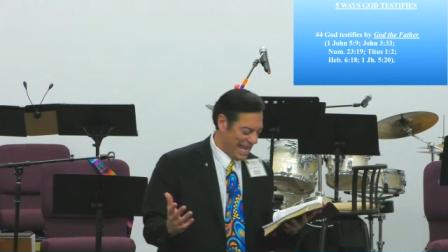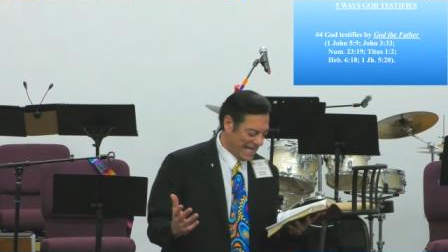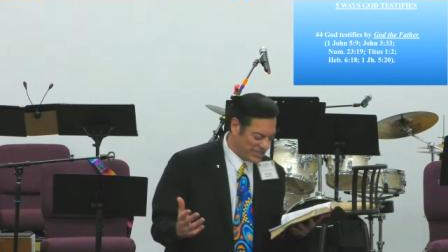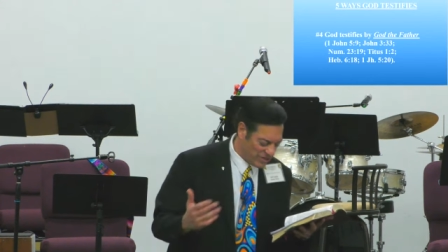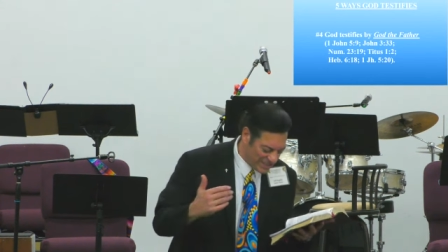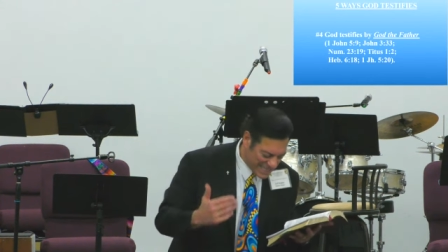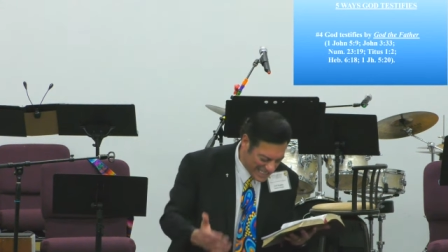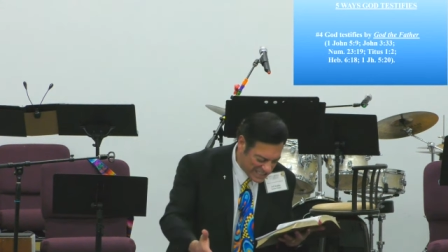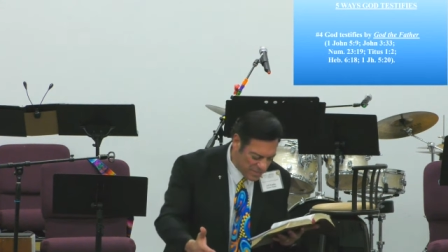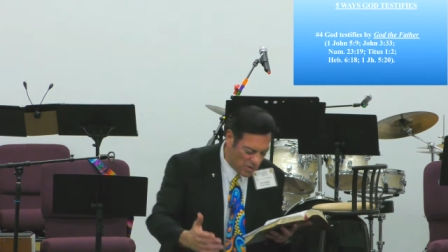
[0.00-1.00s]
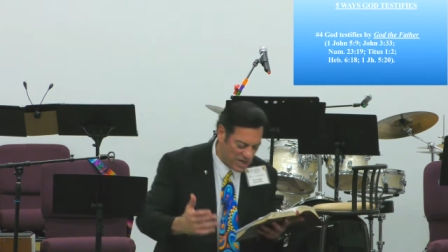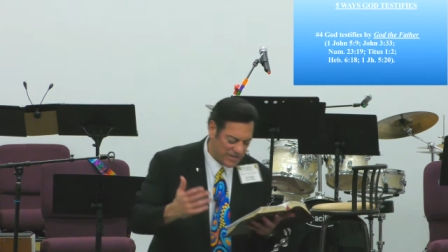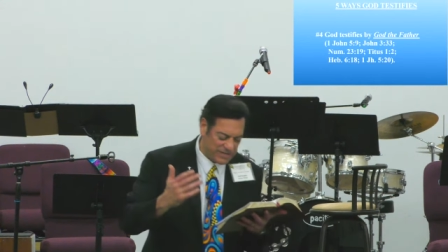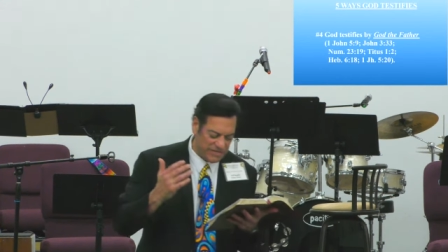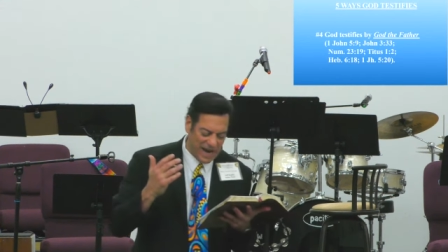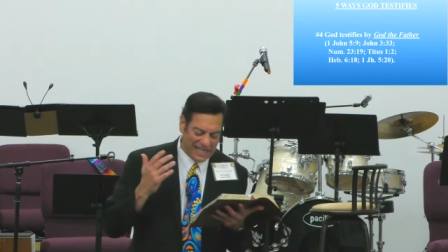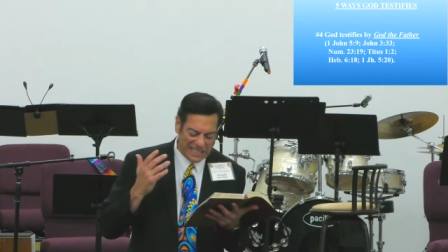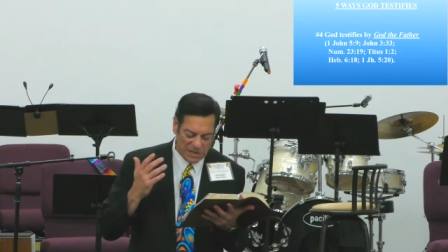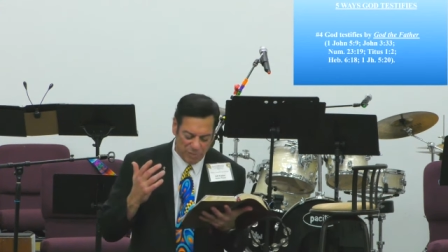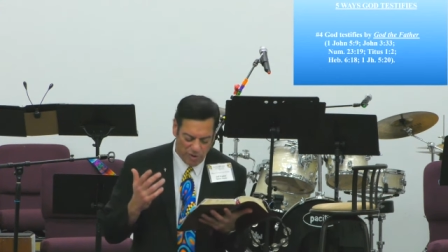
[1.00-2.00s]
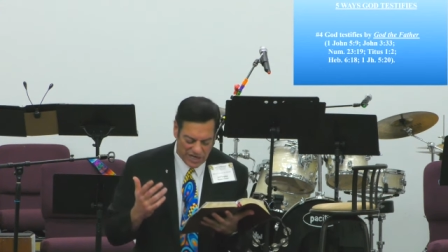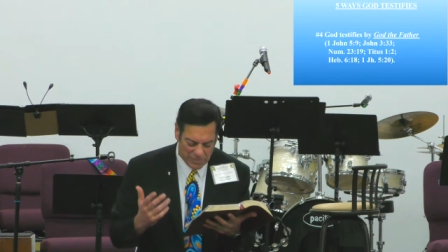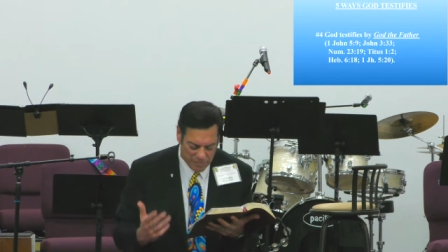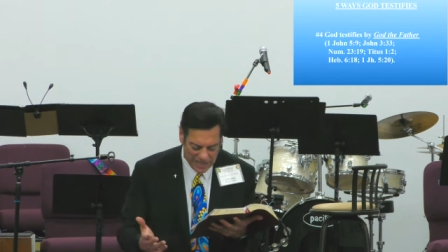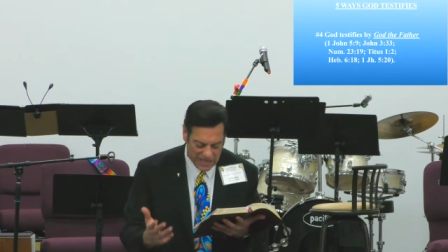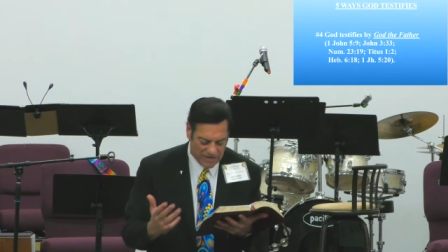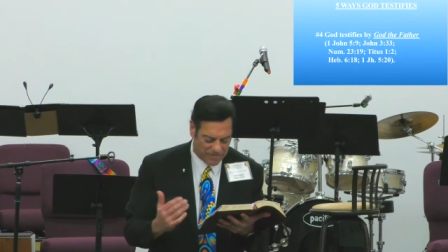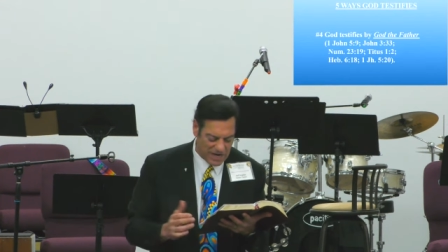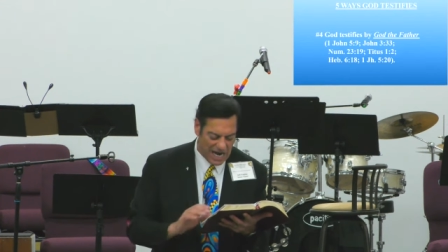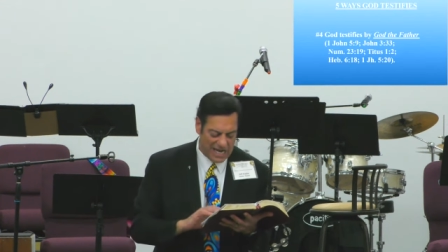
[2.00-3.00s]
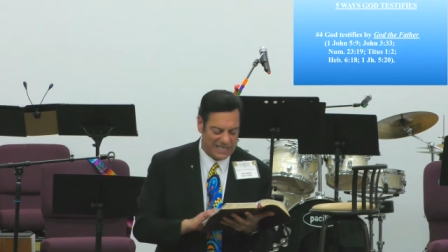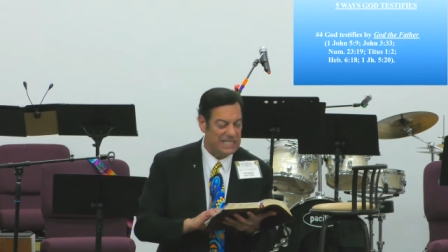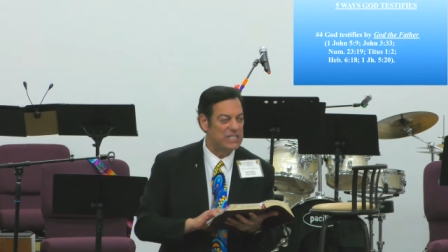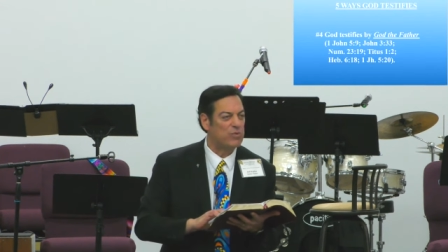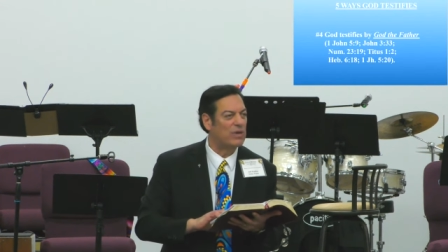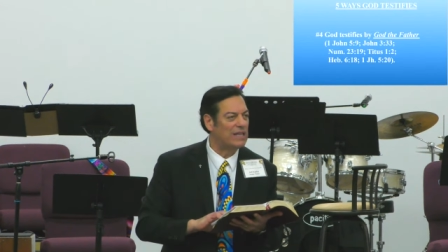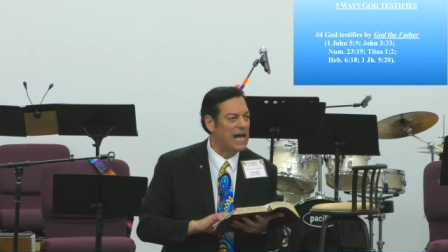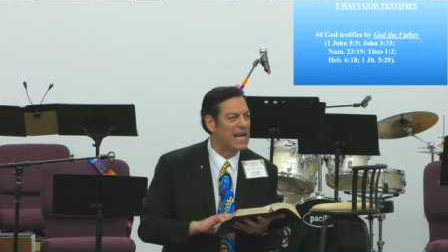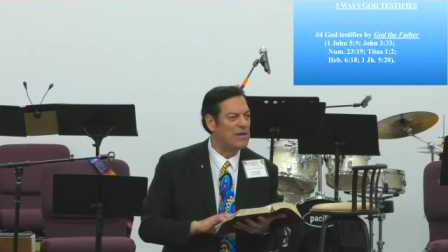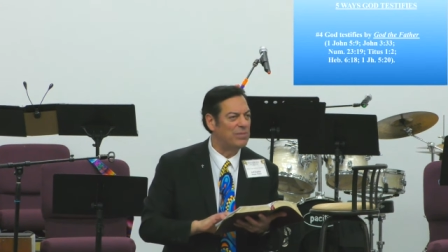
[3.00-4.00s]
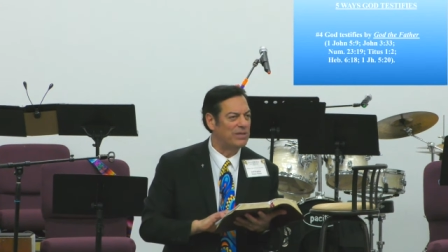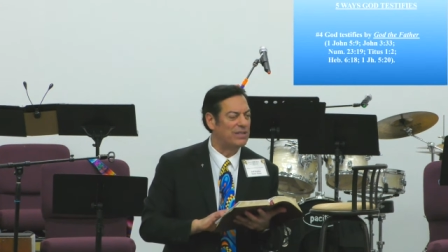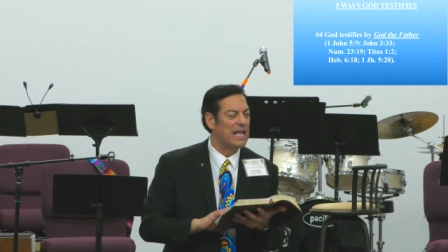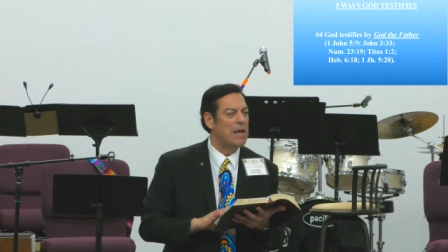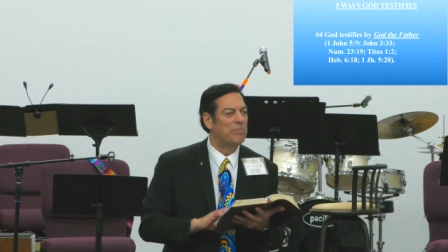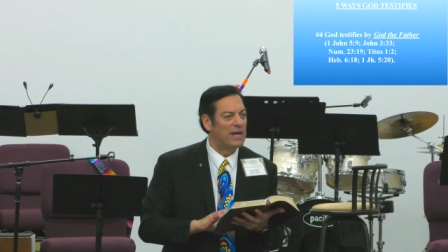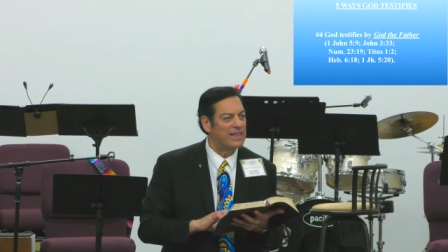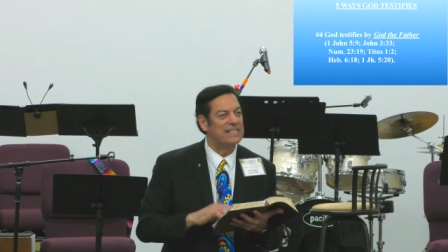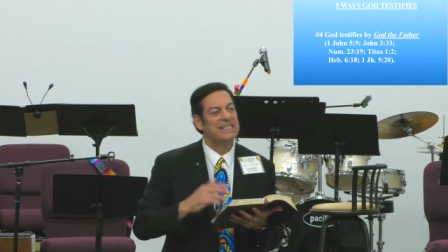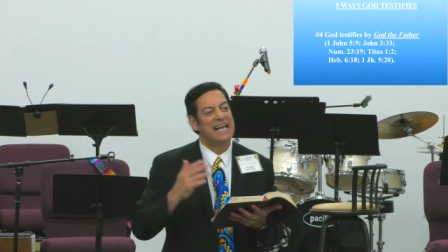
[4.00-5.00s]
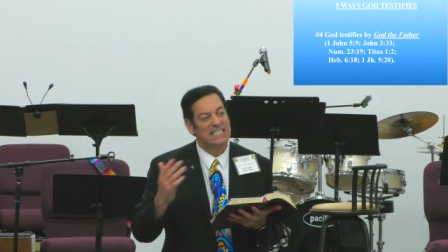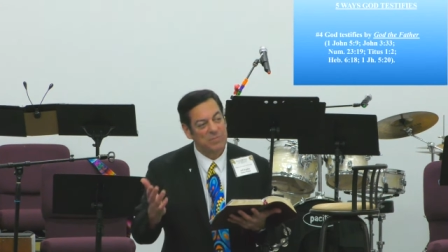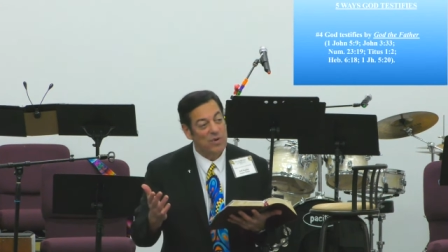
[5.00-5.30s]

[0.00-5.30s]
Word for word: And so the testimony of divinely appointed men of God is reliable, but the testimony